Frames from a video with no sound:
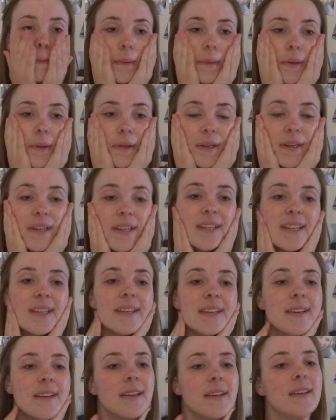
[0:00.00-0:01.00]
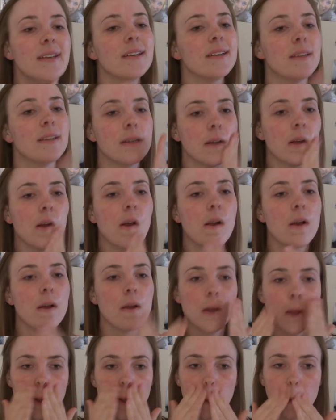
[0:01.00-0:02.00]
in.
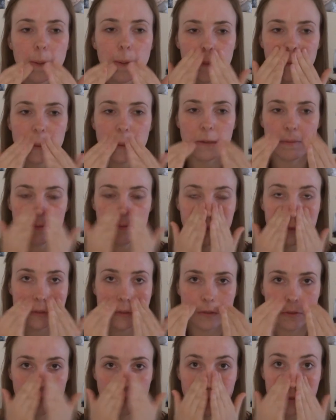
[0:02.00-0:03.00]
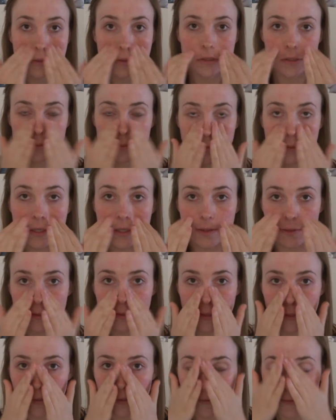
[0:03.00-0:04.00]
It's definitely too much, but that's
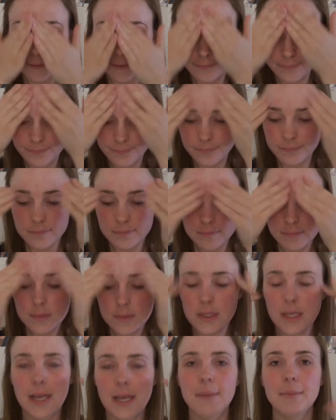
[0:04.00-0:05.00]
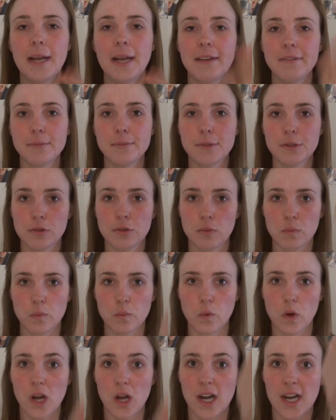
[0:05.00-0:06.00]
okay. I have a mirror
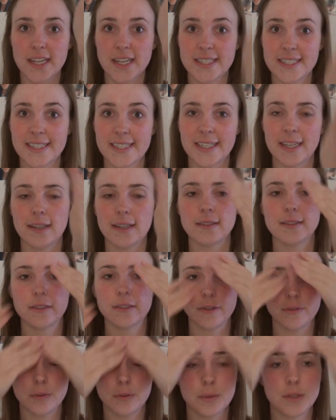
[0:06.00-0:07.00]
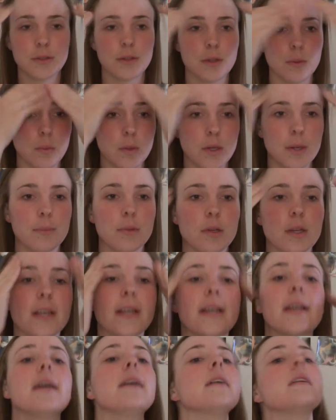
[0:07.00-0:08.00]
right here, so if you're wondering what I'm looking
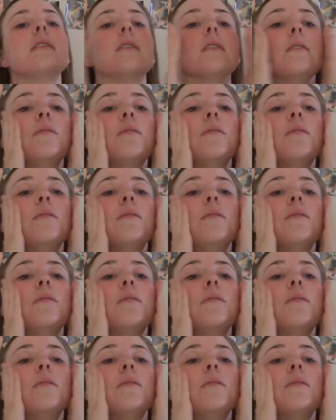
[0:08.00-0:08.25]
at,